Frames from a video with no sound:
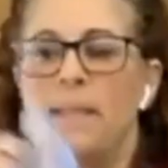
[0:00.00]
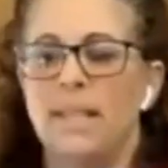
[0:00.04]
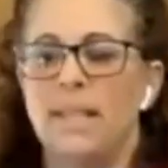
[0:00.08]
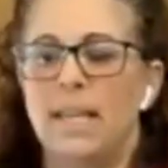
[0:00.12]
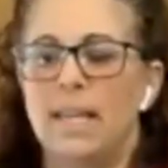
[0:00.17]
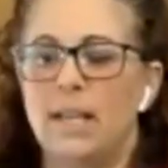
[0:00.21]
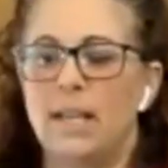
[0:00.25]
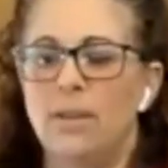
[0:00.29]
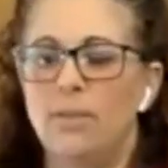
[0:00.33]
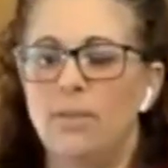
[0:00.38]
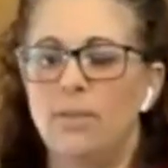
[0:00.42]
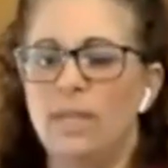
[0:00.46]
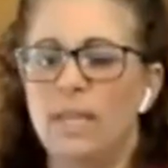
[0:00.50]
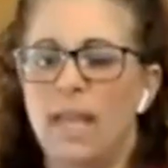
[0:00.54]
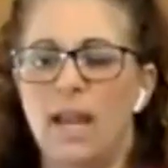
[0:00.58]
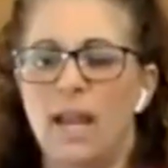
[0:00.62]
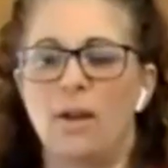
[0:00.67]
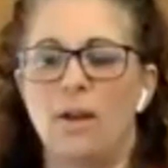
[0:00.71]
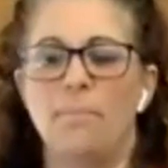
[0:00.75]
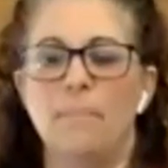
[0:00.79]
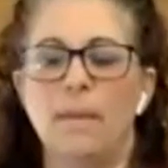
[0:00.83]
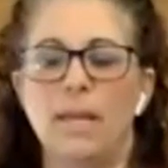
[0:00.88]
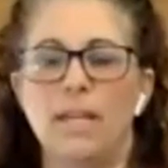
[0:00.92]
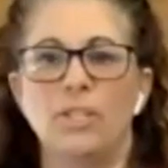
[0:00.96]
take out the
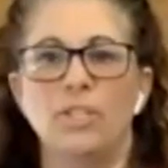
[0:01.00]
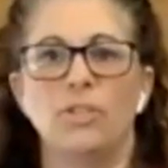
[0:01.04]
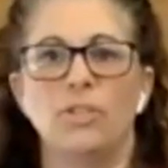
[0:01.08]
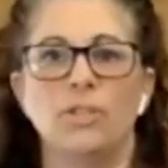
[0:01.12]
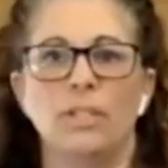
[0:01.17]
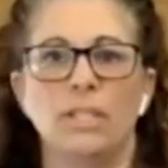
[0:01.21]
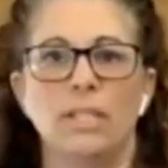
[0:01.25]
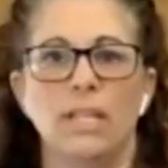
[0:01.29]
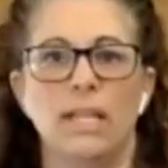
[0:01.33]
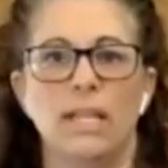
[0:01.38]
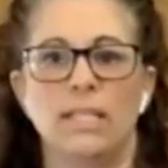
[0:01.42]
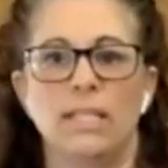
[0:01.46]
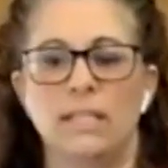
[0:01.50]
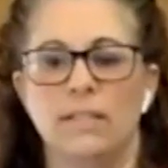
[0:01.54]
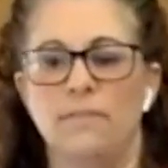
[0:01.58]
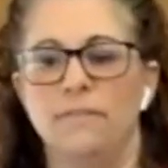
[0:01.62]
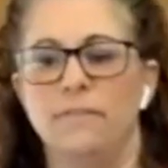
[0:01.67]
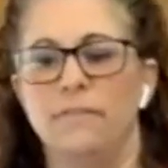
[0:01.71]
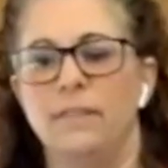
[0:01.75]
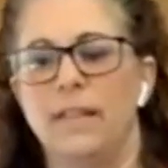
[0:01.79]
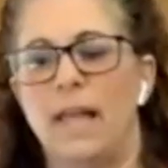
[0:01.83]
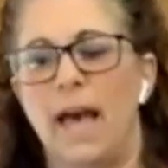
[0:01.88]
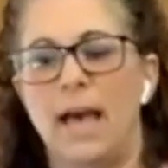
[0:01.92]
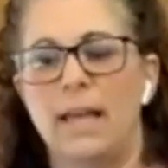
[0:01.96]
air, make sure it's nice and
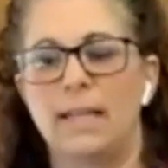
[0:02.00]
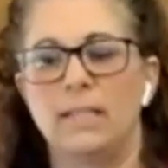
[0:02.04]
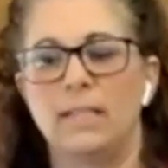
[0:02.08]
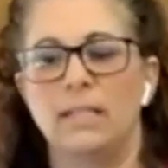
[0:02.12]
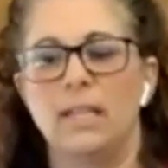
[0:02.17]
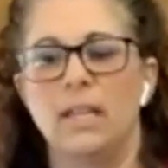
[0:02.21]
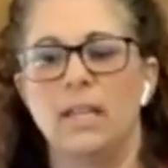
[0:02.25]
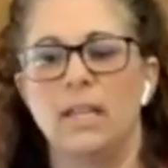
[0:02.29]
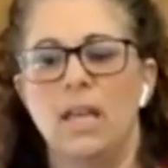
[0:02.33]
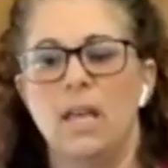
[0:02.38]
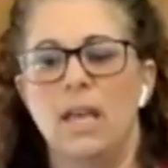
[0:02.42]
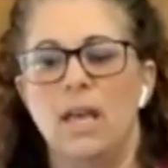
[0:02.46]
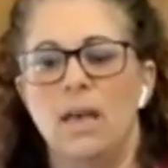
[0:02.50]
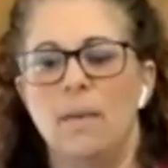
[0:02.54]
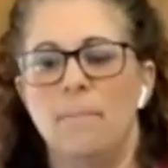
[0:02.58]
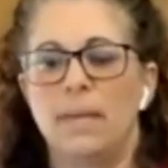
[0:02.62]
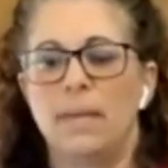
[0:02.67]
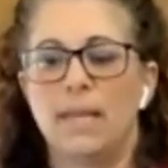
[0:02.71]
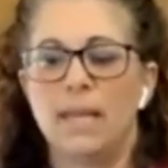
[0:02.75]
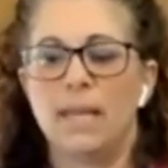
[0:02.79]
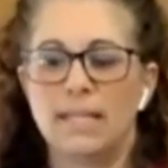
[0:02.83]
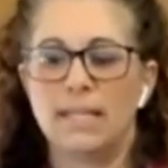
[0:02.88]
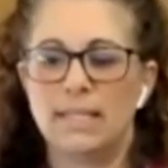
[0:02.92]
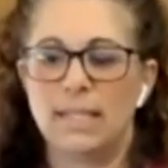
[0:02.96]
flat,
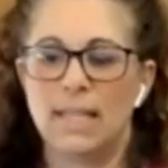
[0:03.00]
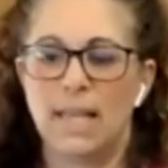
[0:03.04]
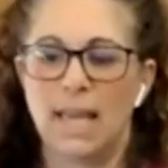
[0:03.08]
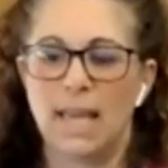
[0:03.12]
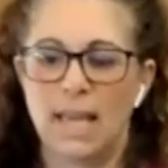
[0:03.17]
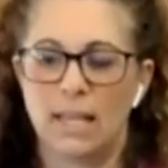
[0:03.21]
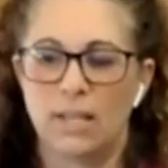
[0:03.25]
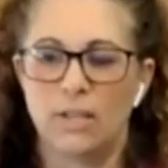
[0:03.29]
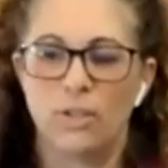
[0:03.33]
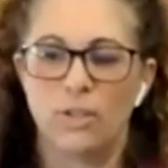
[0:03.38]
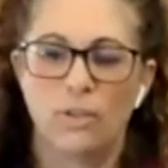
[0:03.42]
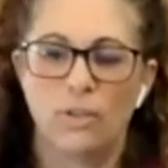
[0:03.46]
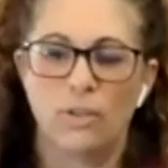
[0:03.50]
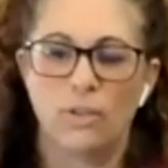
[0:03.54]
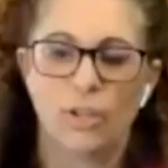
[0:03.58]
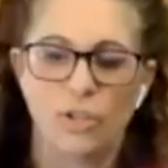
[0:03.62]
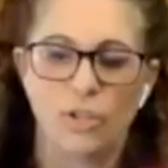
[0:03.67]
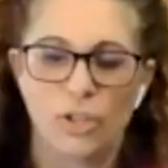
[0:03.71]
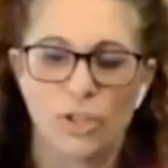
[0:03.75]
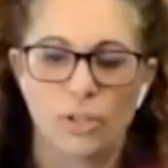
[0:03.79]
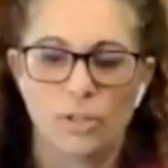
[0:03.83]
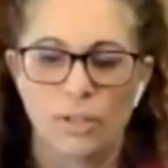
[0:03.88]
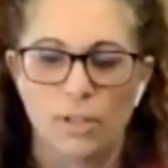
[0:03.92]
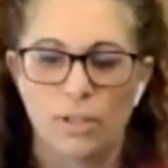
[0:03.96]
because then you can
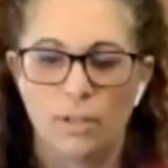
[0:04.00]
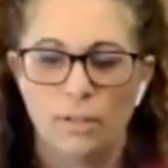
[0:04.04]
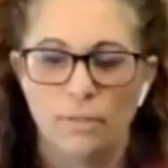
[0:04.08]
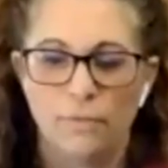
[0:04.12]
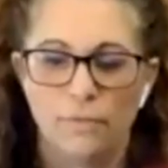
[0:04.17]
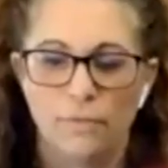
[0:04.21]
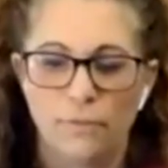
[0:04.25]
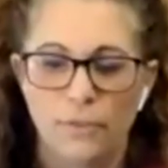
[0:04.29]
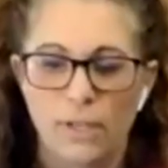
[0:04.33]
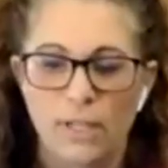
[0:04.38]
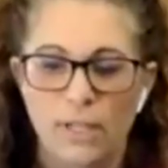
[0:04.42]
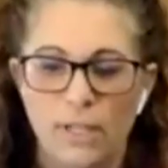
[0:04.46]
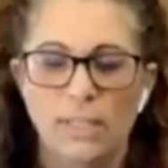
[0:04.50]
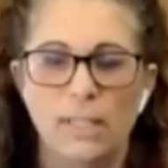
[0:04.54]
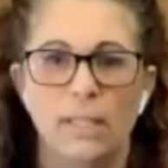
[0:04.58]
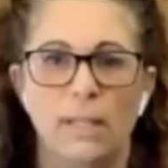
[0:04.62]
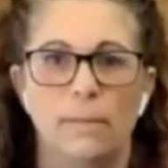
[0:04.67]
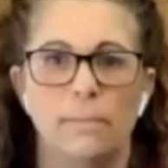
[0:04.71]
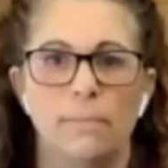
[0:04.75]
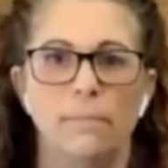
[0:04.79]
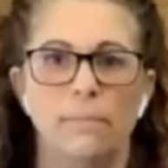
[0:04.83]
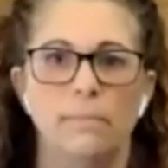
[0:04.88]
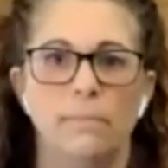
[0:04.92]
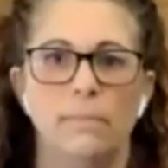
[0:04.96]
just freeze
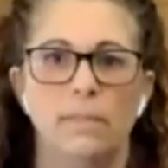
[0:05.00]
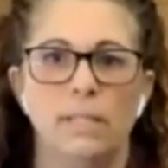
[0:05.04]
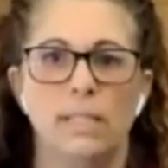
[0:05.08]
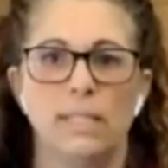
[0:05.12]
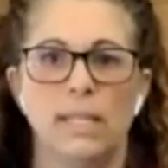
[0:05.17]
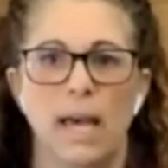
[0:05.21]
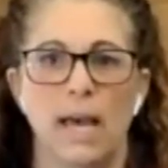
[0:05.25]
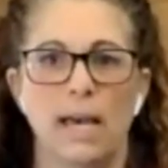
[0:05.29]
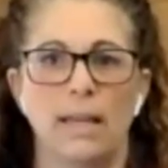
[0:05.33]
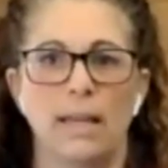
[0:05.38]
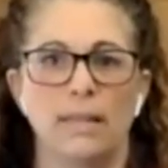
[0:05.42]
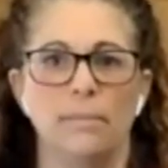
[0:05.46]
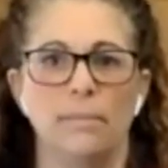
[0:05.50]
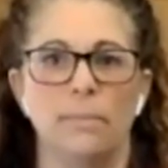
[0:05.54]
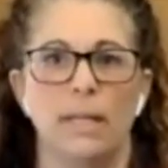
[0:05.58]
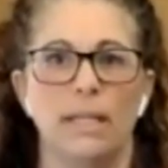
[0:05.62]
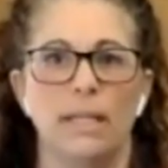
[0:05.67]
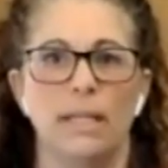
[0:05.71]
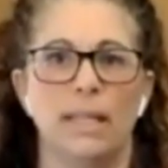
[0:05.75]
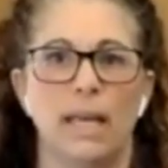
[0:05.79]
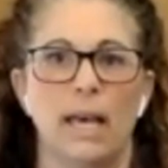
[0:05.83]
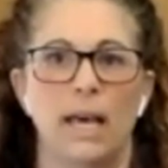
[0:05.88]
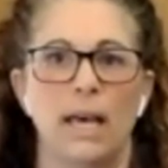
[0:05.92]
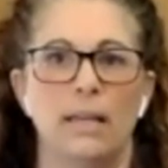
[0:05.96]
them, stack them
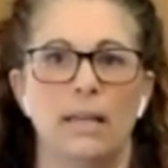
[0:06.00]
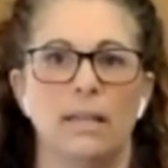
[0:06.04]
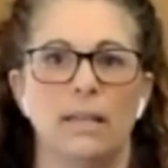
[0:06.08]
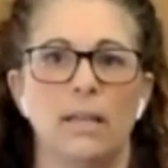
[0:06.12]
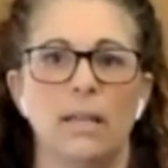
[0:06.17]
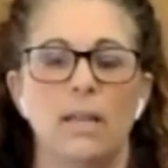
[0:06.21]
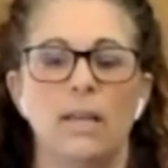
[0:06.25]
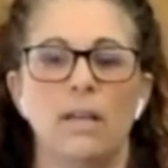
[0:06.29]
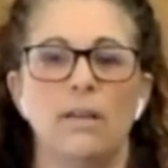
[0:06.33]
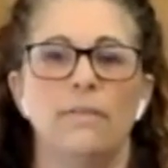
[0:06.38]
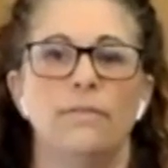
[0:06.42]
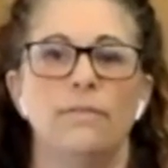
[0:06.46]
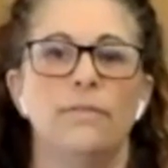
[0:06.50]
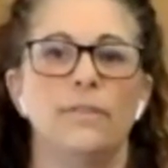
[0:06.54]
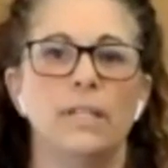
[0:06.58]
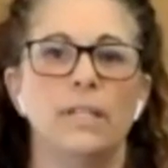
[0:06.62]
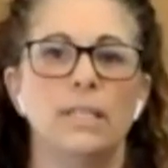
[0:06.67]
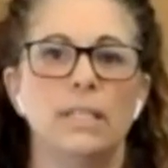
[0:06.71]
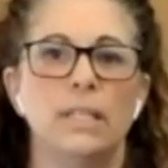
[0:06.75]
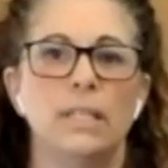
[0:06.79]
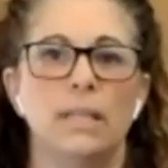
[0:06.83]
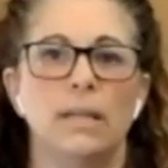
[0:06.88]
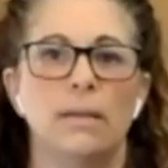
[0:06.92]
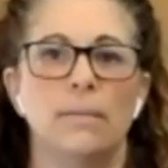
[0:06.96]
like that,
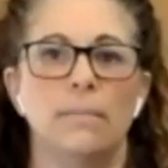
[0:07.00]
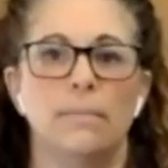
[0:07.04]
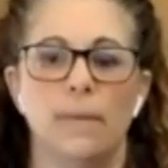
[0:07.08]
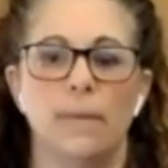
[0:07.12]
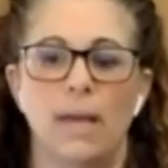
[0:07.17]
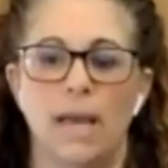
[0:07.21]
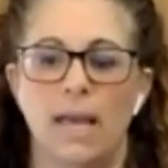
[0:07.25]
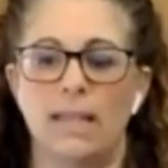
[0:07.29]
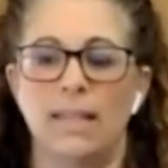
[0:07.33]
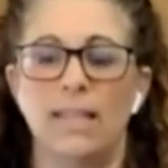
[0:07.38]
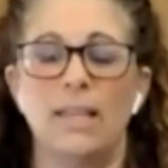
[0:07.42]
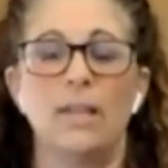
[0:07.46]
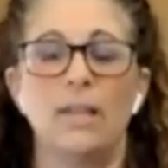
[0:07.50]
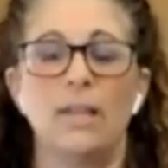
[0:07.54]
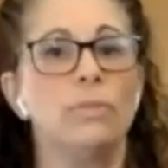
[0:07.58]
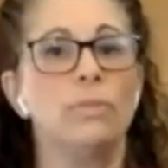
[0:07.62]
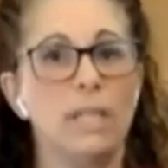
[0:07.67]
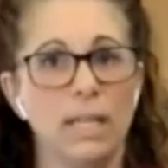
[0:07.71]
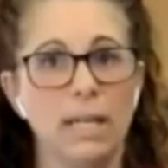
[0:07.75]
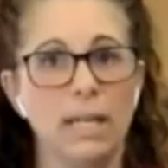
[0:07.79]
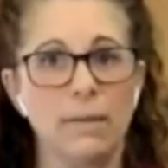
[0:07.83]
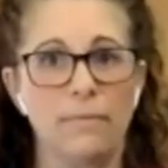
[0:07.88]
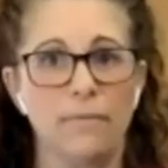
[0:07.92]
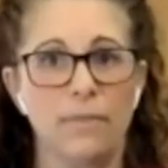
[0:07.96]
freeze them, and they don't
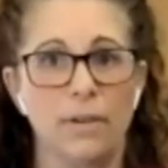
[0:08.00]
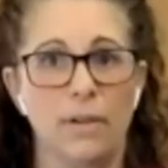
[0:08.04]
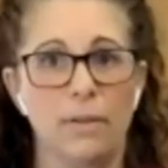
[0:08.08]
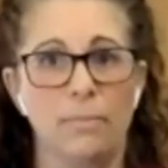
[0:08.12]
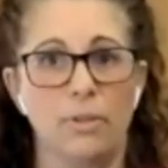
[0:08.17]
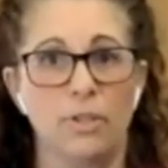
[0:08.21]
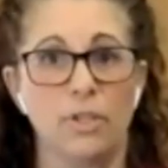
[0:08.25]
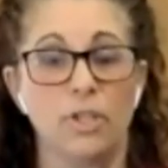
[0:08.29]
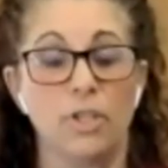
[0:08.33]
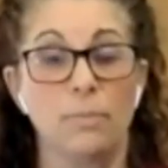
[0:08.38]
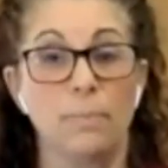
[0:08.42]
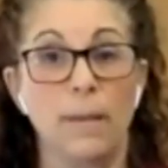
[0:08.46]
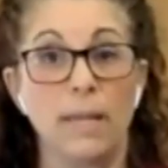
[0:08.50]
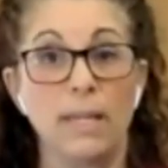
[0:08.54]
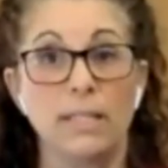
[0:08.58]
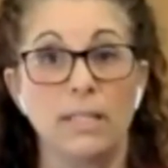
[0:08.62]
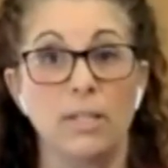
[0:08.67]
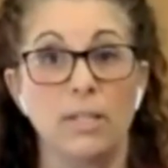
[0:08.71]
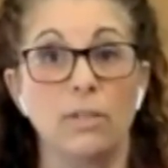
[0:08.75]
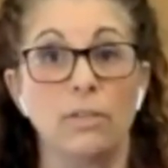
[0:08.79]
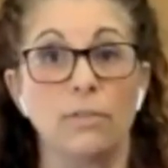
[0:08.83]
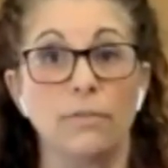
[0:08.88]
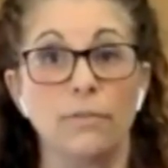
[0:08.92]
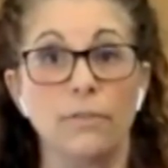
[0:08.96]
take up very much space
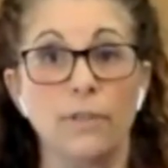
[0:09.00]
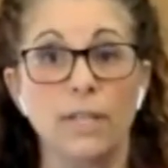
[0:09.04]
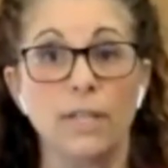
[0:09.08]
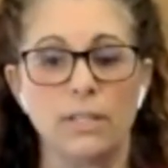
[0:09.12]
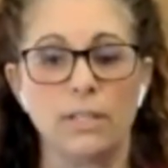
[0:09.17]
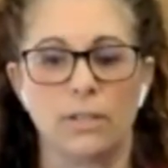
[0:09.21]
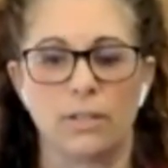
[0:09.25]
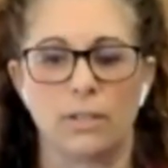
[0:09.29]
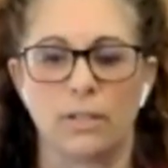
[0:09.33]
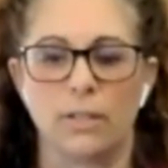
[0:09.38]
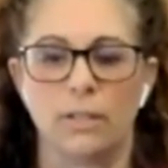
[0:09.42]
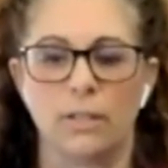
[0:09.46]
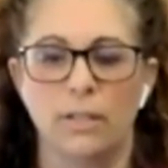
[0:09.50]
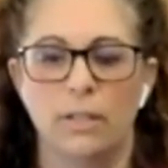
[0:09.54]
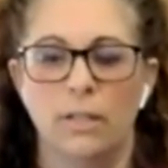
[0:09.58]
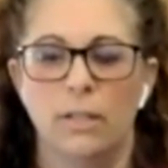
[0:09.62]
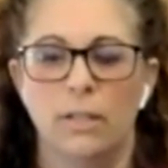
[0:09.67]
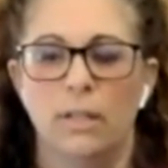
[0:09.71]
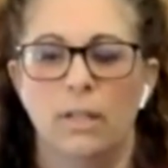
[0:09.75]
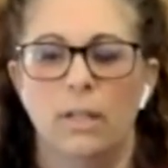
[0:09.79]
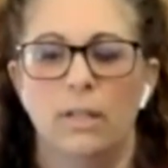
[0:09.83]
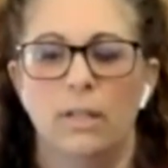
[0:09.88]
in your freezer.